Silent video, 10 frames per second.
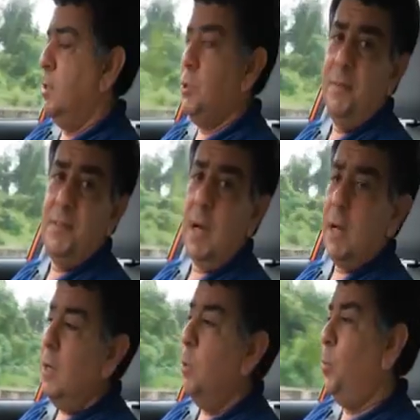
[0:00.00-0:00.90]
So I've
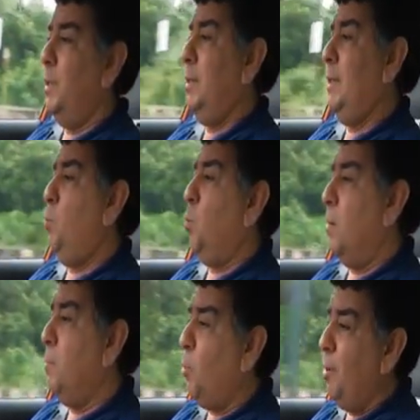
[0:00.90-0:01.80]
started out with the
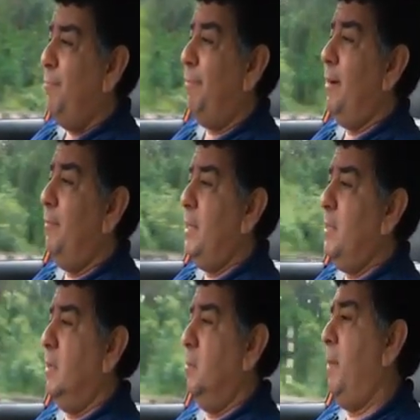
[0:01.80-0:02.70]
1.5
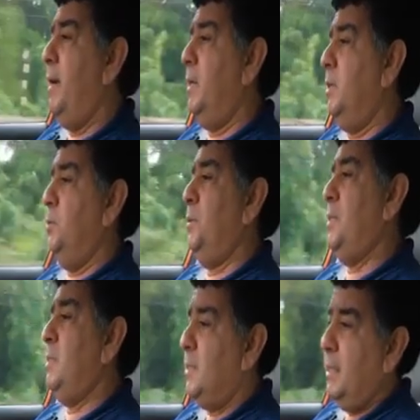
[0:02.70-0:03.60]
diesel mated to the
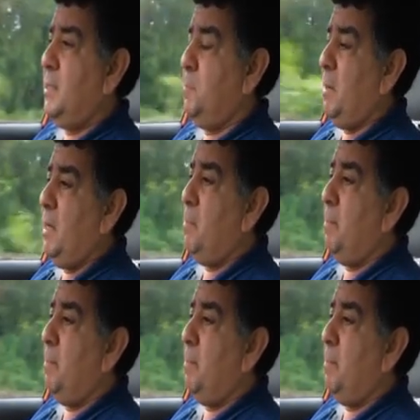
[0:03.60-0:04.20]
6-speed